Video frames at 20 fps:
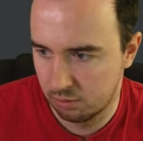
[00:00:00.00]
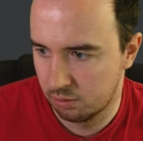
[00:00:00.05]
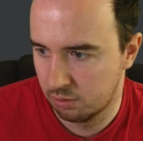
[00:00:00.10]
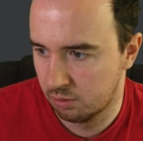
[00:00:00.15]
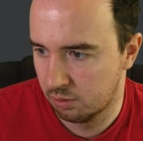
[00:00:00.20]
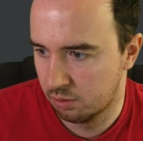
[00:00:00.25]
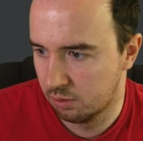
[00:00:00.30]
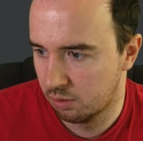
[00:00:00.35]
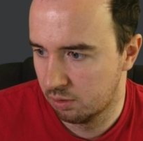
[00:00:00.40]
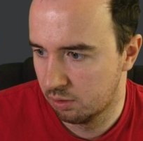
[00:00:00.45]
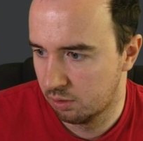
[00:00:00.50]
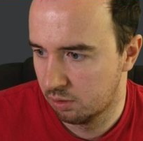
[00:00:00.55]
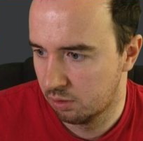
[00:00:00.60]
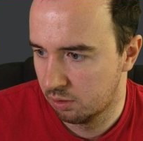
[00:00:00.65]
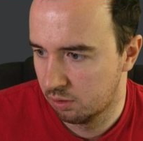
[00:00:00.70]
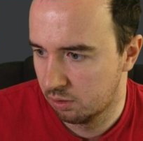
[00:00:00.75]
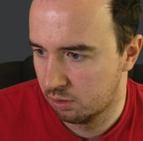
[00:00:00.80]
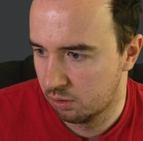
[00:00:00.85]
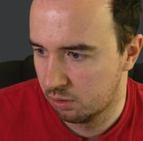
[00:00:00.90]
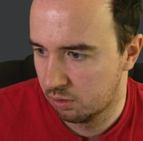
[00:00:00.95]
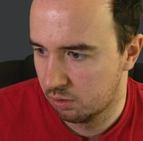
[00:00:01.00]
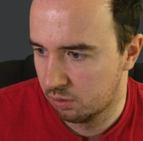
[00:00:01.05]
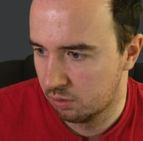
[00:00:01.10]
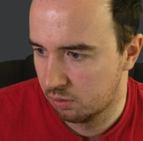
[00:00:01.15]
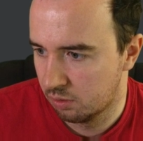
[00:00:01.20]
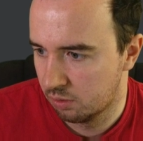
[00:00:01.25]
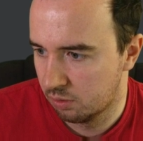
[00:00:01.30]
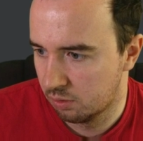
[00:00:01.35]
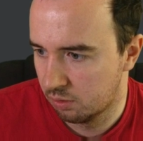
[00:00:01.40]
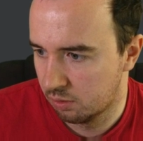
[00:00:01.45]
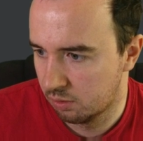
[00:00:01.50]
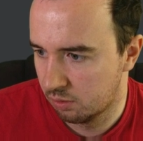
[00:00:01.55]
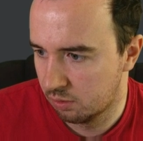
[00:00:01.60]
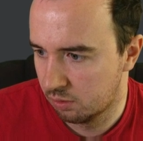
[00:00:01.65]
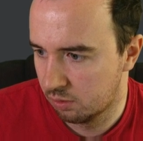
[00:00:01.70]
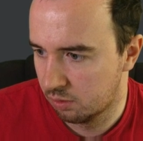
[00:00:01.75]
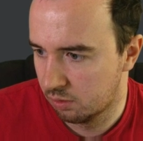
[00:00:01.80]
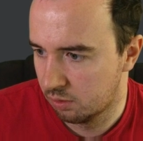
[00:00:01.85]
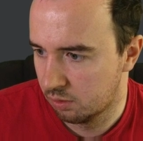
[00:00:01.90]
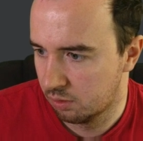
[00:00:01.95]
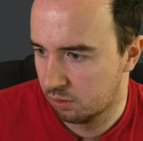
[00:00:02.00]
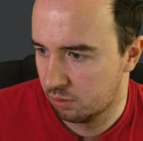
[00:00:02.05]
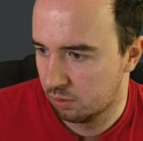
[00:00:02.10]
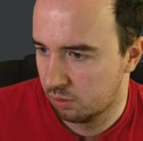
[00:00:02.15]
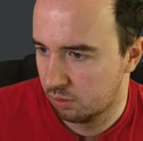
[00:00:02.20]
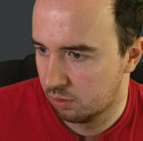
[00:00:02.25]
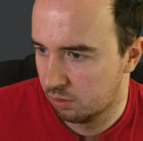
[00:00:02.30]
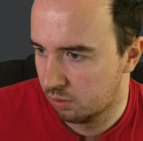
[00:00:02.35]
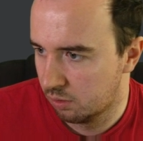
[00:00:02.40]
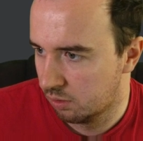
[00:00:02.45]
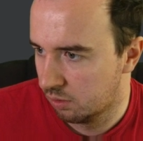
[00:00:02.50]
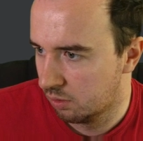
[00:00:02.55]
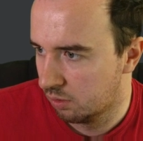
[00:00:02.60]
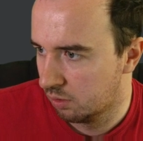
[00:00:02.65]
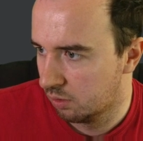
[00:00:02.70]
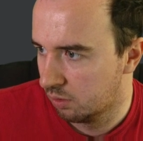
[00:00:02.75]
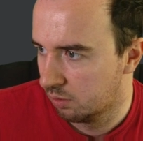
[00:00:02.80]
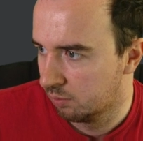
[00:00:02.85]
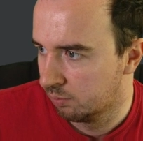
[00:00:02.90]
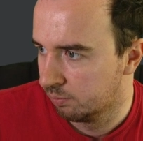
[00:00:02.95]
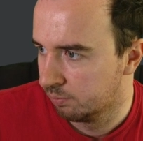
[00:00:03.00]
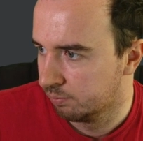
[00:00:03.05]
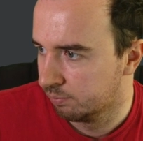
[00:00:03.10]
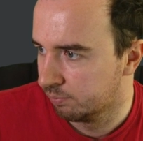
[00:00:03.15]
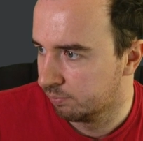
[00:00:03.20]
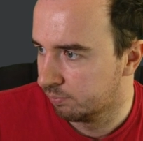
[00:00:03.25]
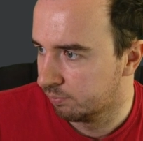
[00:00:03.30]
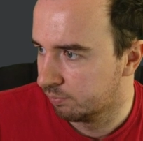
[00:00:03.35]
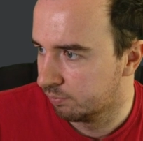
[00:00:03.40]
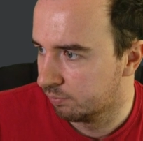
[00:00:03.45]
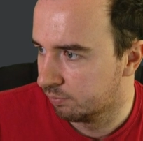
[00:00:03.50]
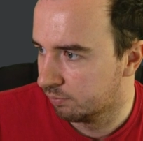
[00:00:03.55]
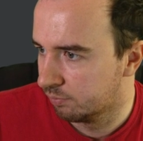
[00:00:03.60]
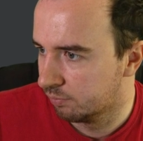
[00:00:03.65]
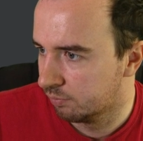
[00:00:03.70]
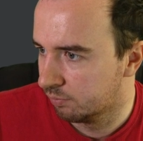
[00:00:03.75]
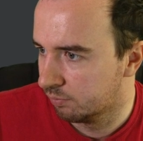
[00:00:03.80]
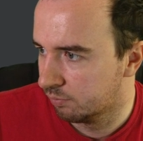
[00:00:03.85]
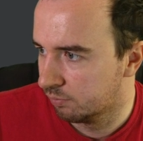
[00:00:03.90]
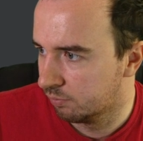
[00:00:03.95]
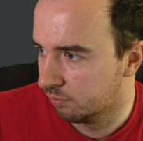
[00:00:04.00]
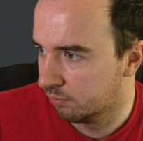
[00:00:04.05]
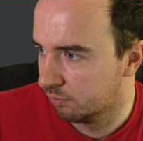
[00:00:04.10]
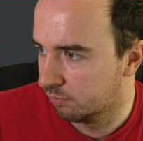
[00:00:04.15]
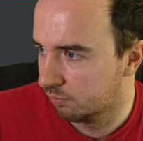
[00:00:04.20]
(silence)